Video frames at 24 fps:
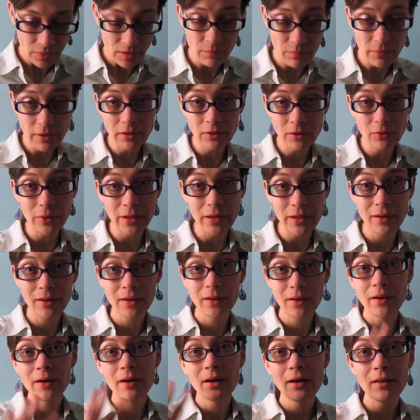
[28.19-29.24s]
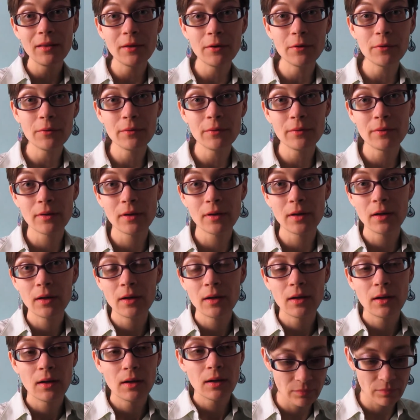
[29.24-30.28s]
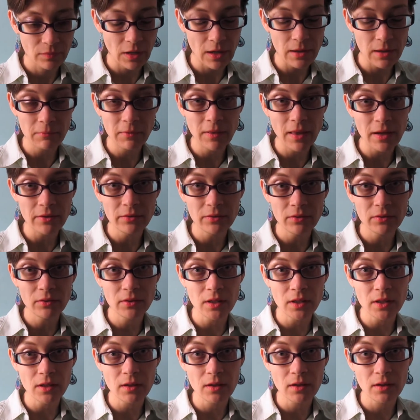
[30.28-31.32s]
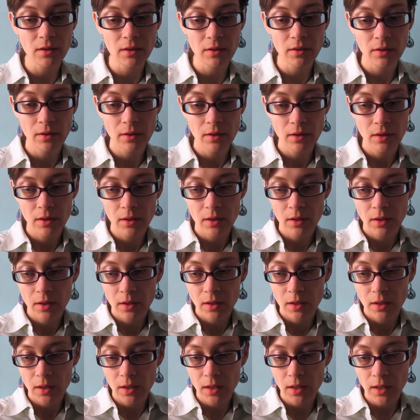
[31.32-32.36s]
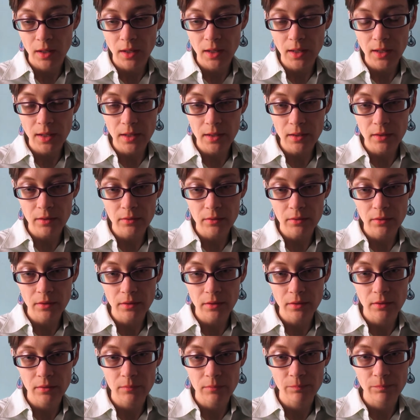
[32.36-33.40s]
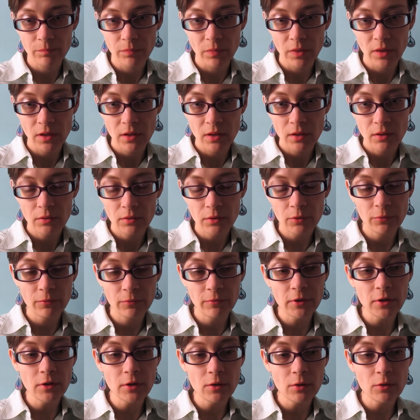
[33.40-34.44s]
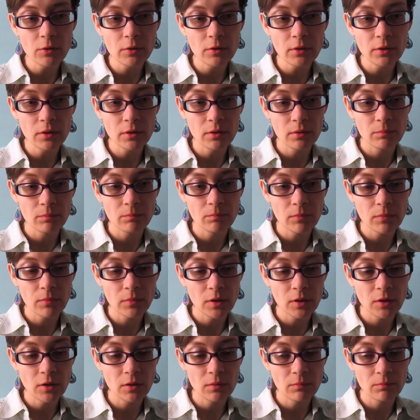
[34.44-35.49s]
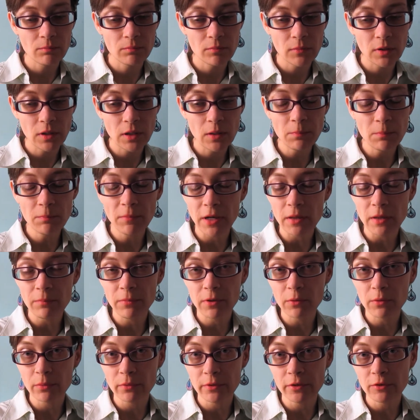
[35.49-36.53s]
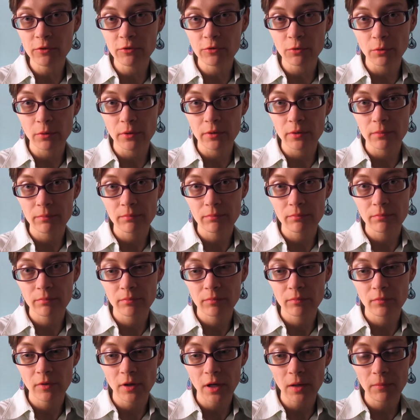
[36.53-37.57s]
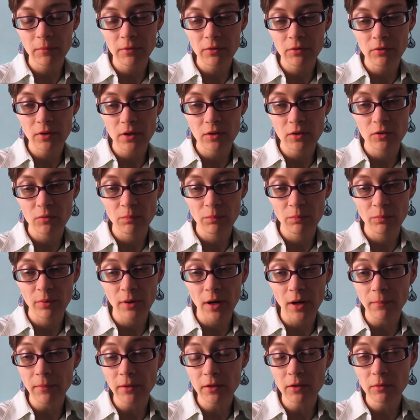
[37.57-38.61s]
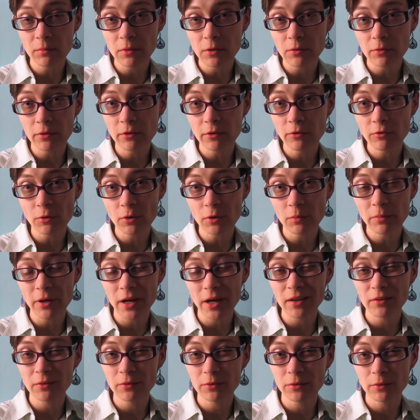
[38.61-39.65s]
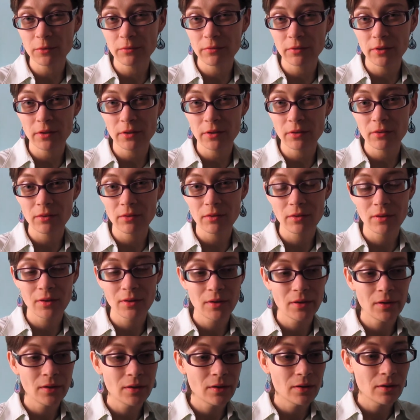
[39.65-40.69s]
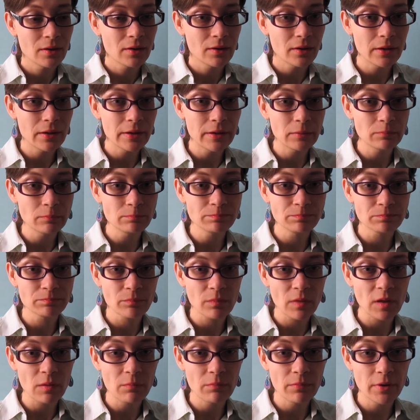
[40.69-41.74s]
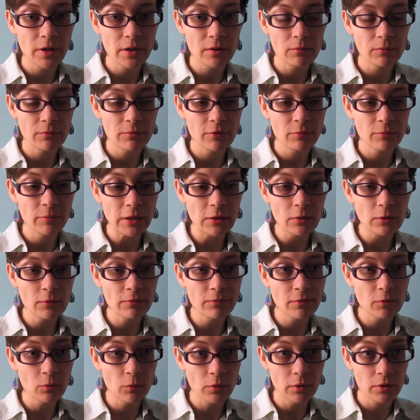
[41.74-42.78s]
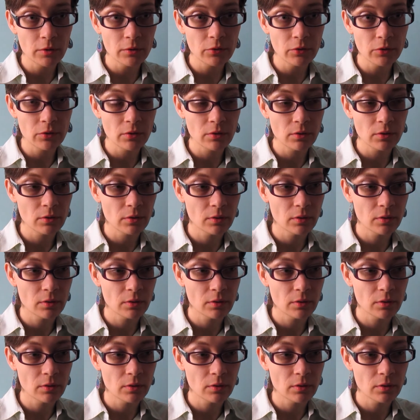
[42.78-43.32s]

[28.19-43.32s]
anyway, hello, I'm Glasses Geek, and this video, it might be really short. I'm going to say it's probably going to be really short, but I don't know if it is. Um, but for better or for worse,